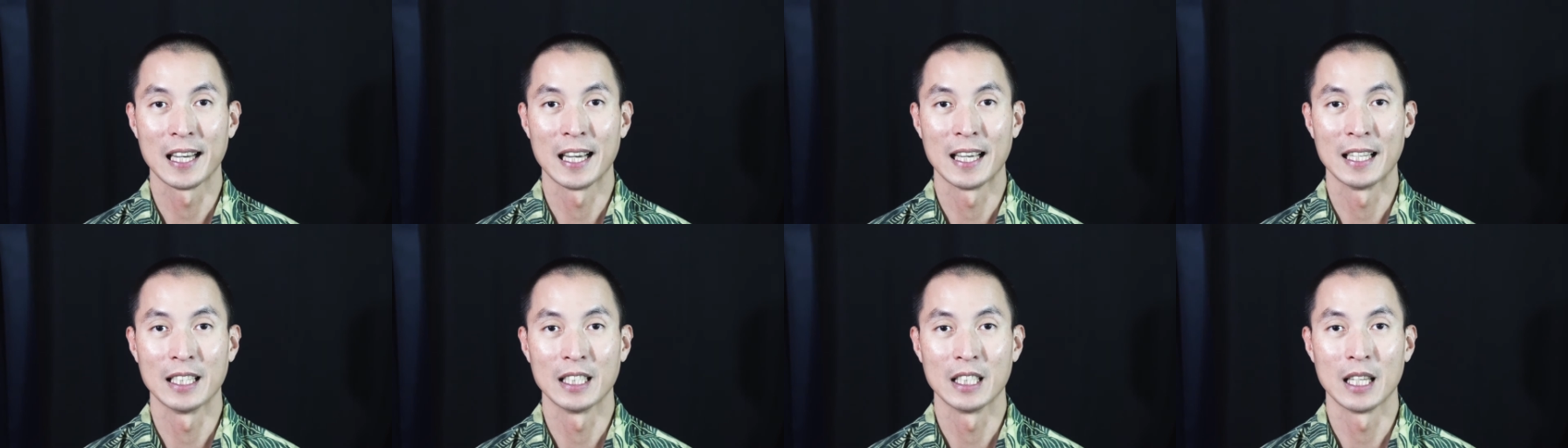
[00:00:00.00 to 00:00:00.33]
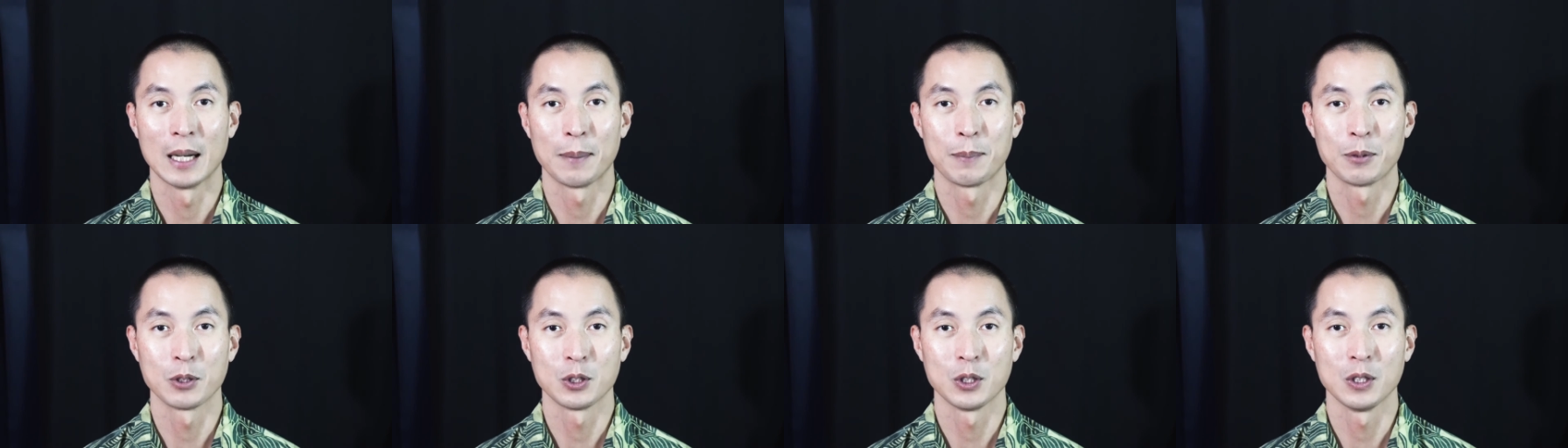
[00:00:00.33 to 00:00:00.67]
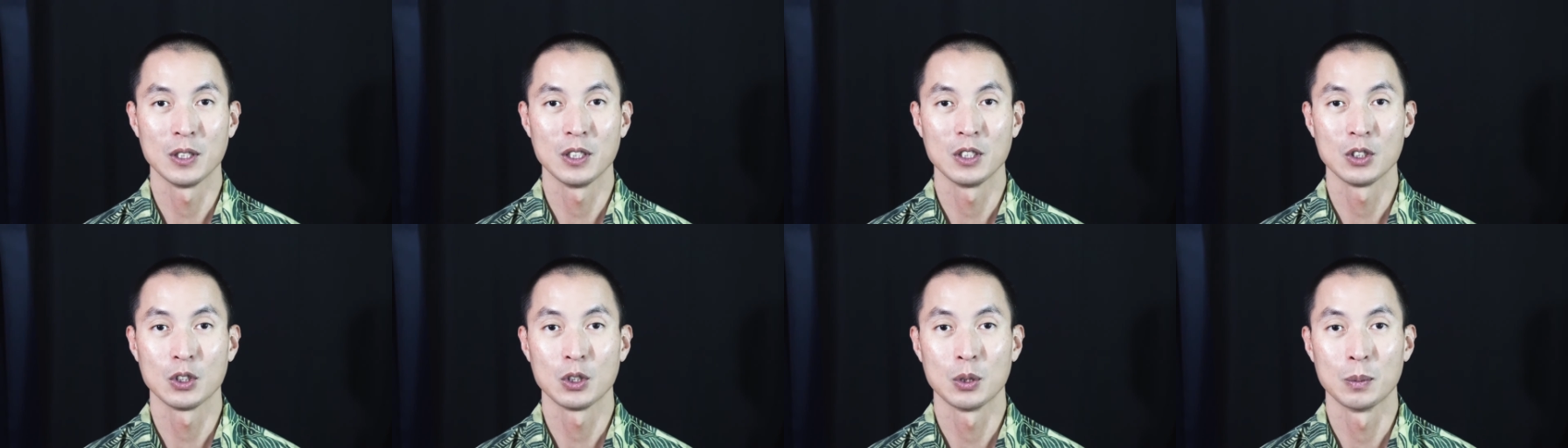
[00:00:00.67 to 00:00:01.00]
and the
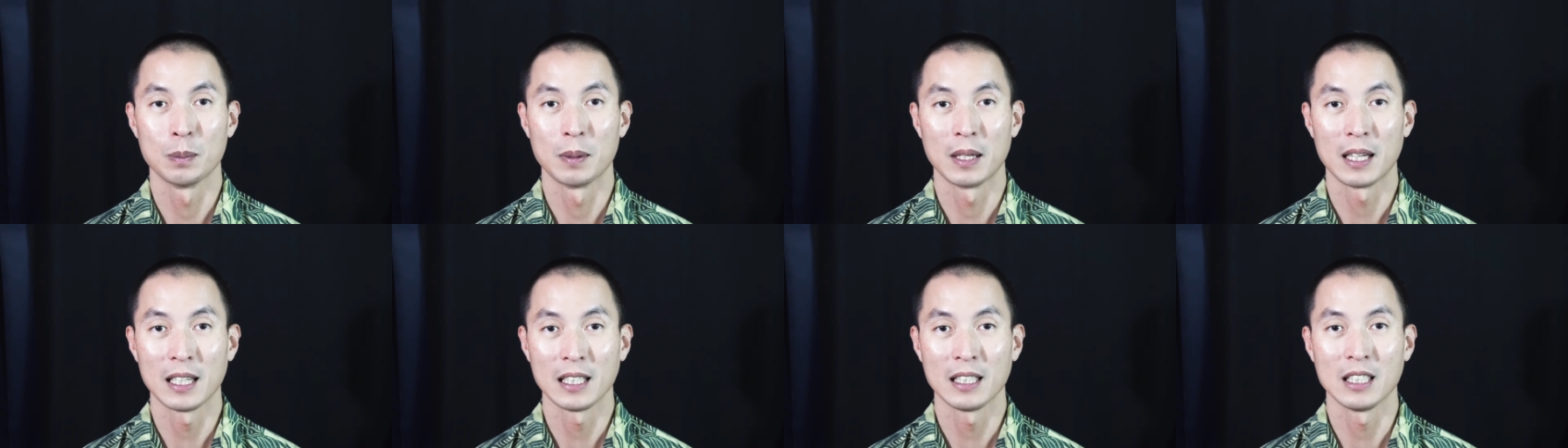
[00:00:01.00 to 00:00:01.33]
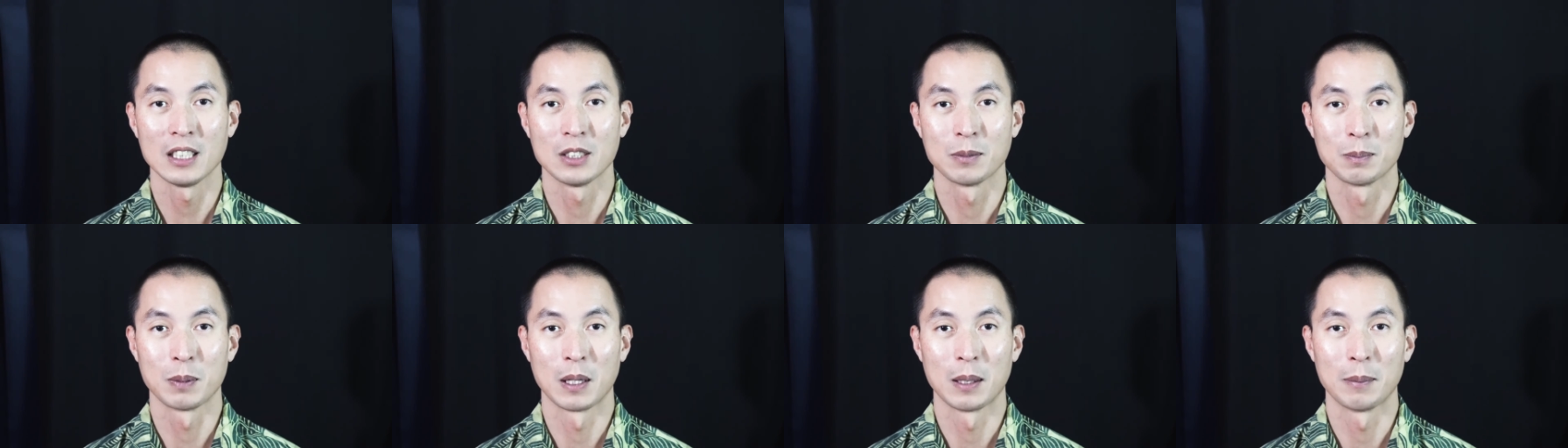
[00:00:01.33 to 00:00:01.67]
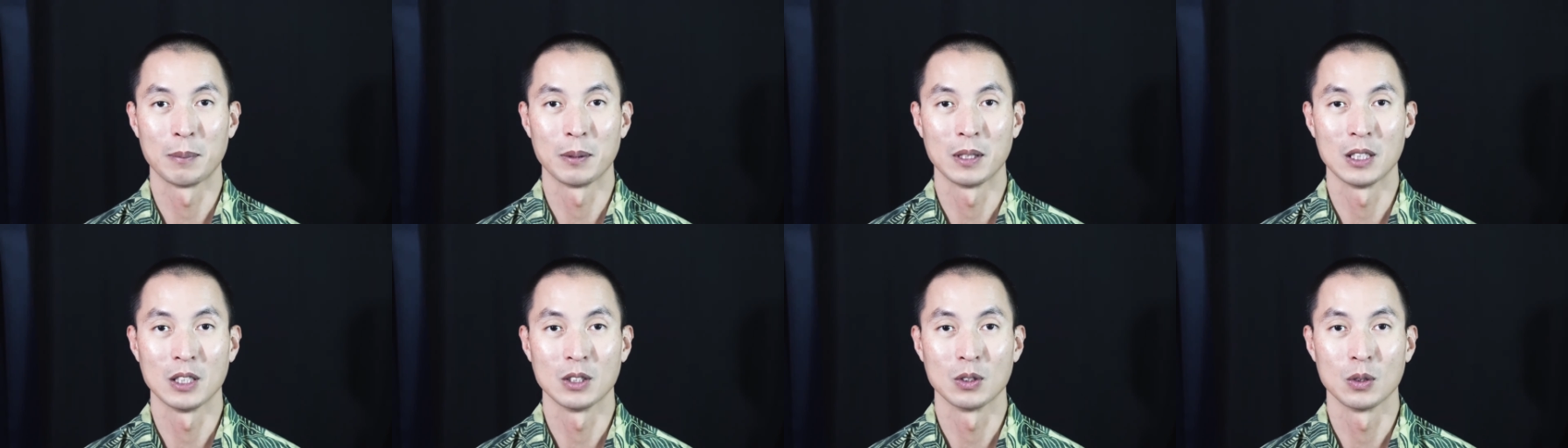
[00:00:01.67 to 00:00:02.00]
opportunities to buy these
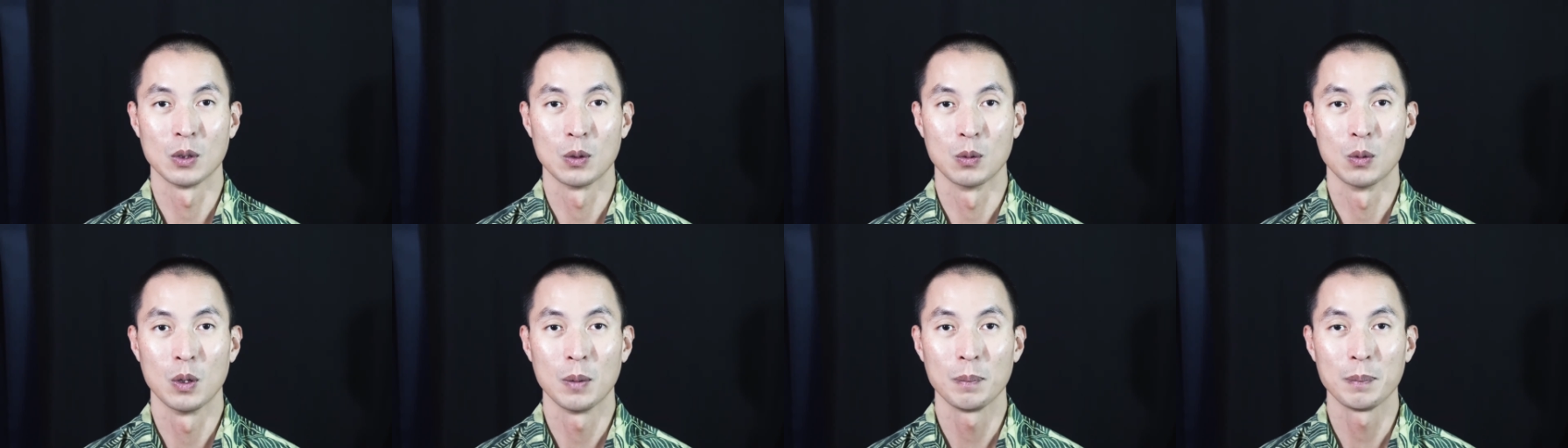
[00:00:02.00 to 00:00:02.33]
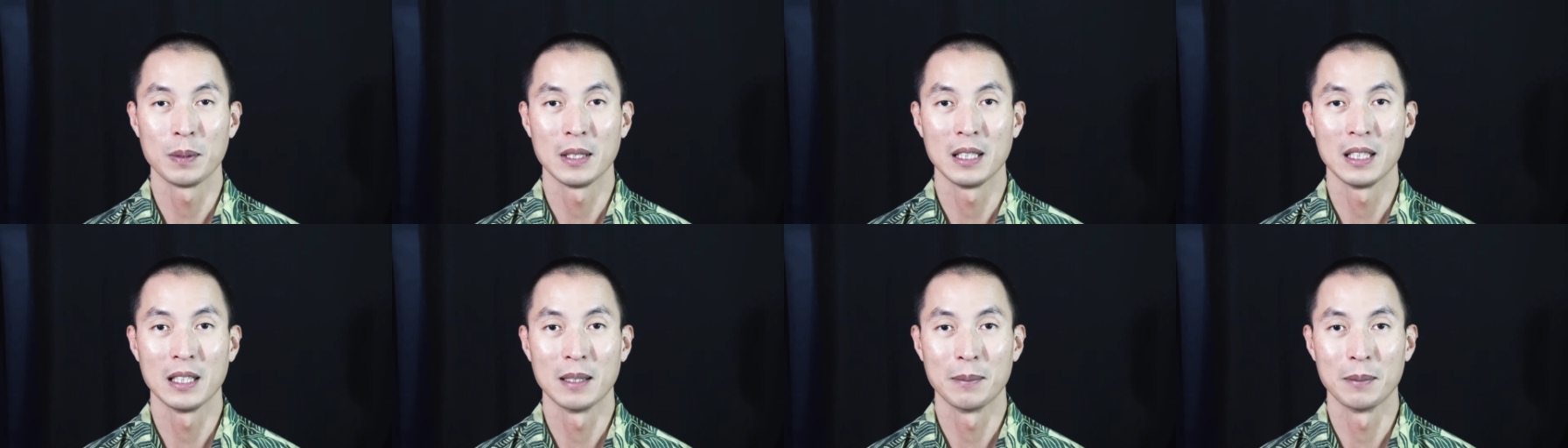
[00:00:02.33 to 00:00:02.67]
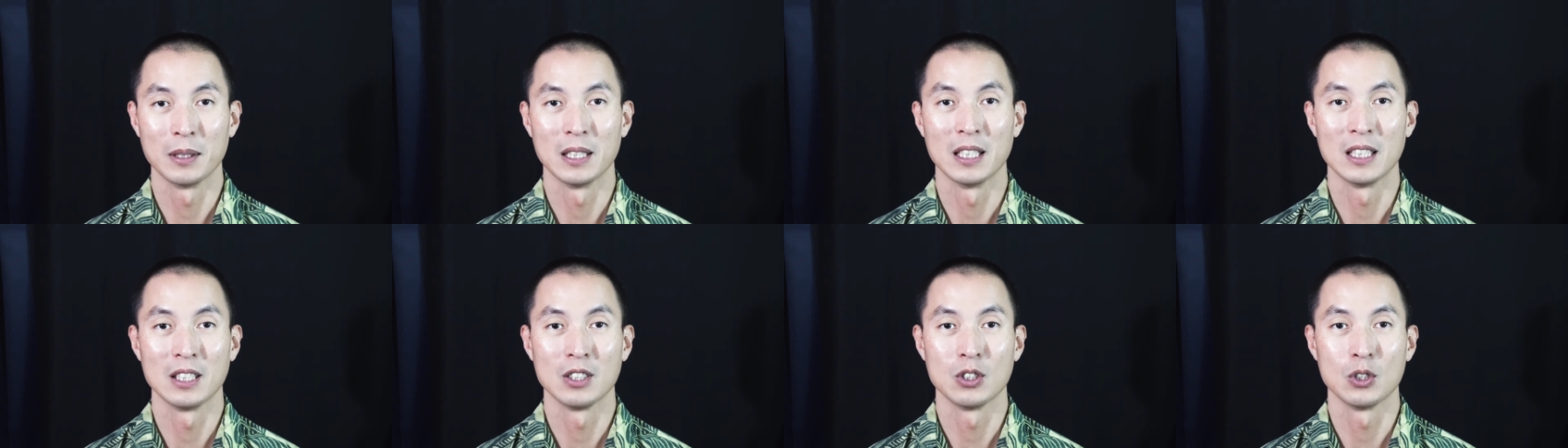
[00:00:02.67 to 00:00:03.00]
properties won't be
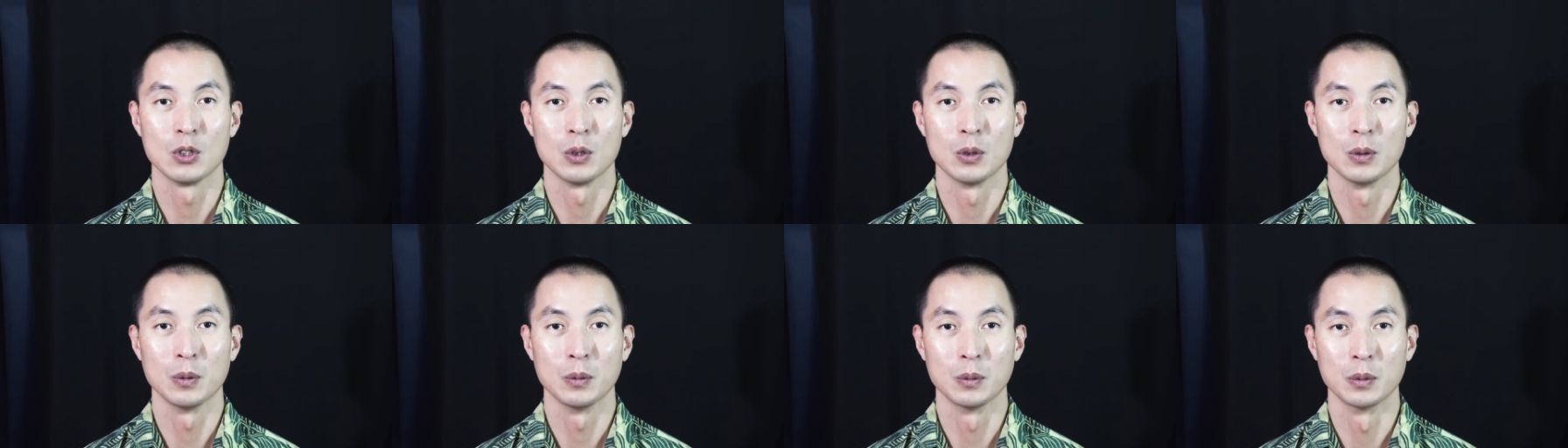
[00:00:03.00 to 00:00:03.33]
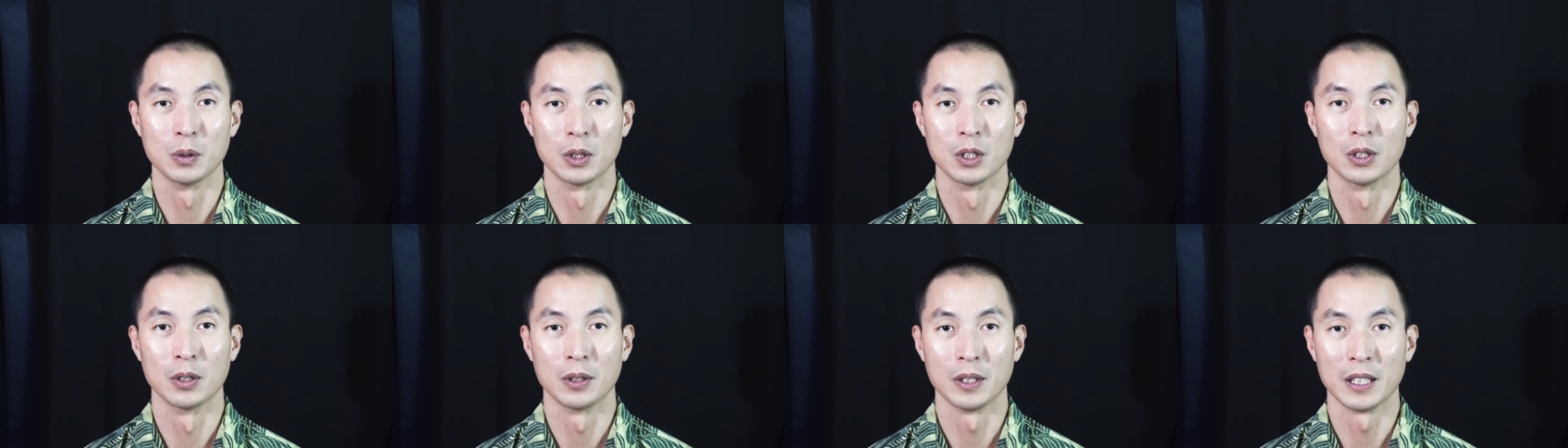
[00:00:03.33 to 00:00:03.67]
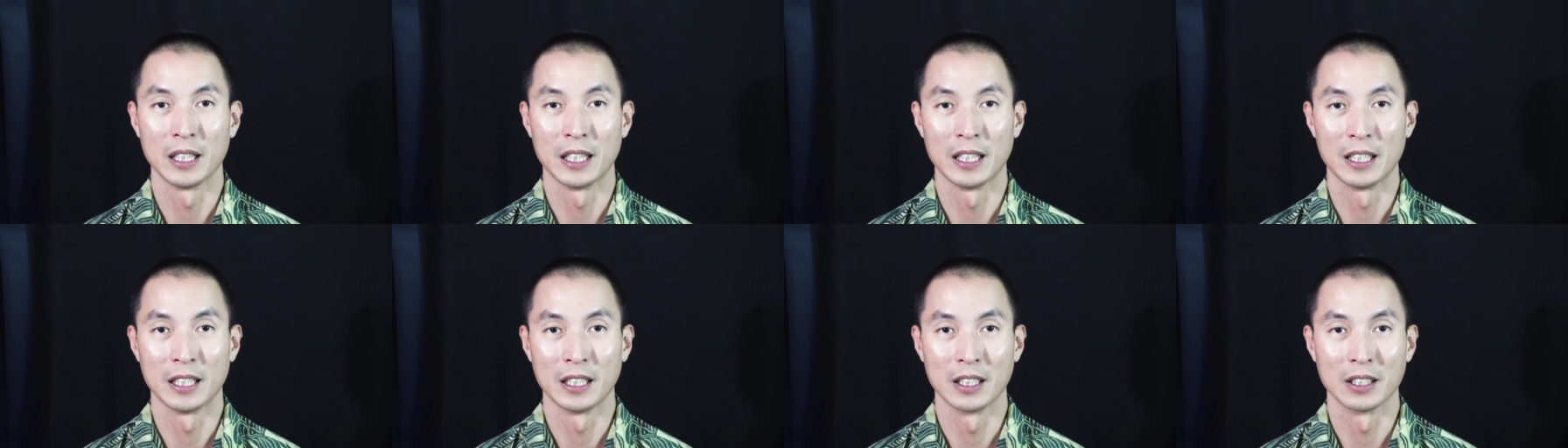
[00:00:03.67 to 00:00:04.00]
limited to rural
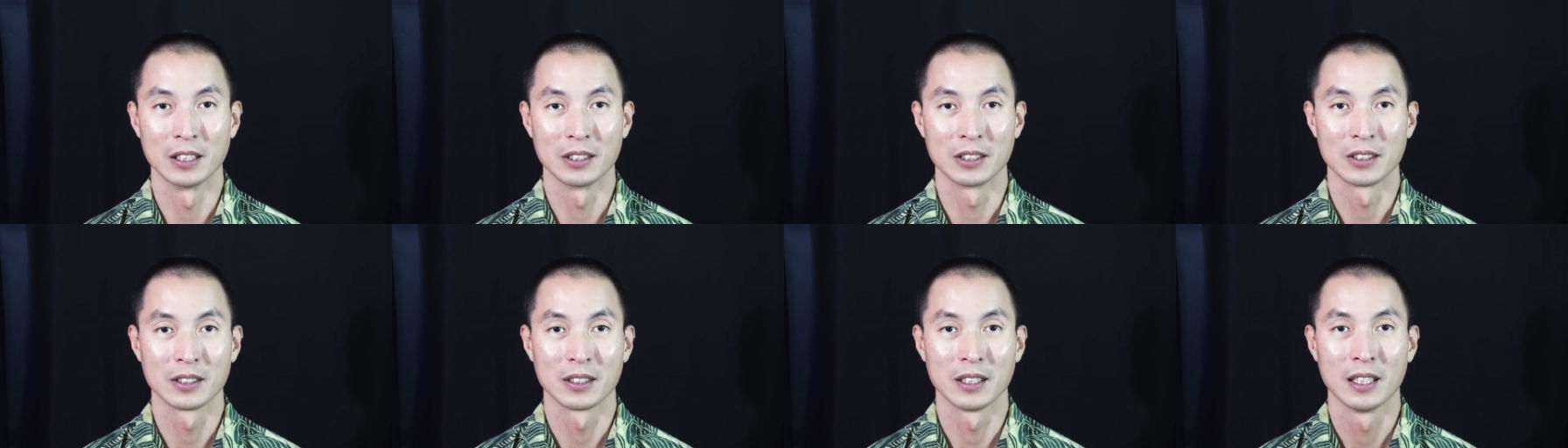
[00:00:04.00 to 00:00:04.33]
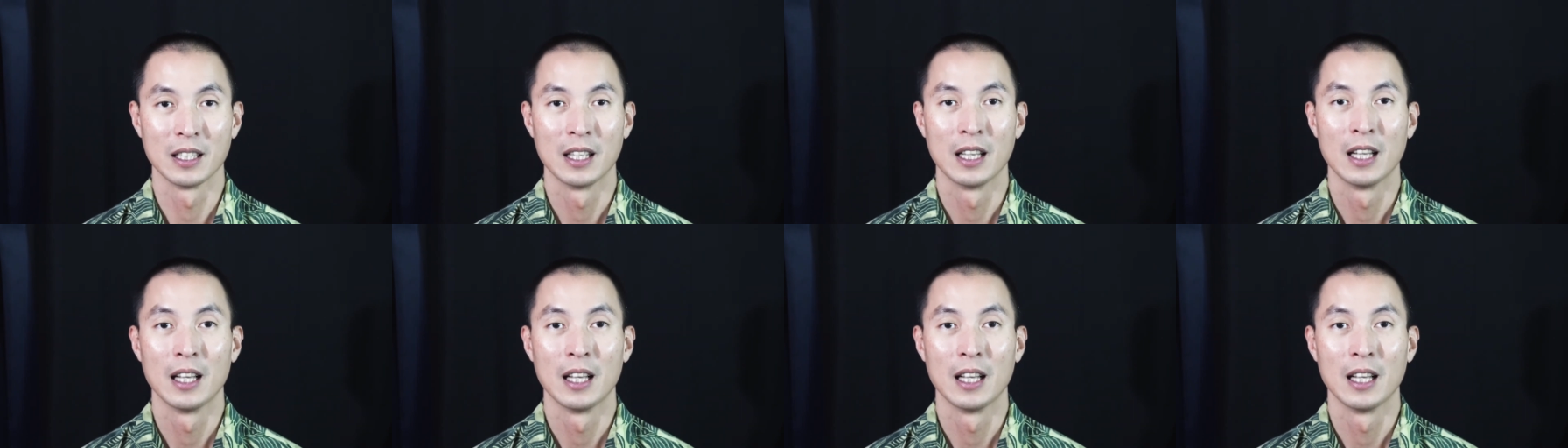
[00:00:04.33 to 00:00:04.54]
areas.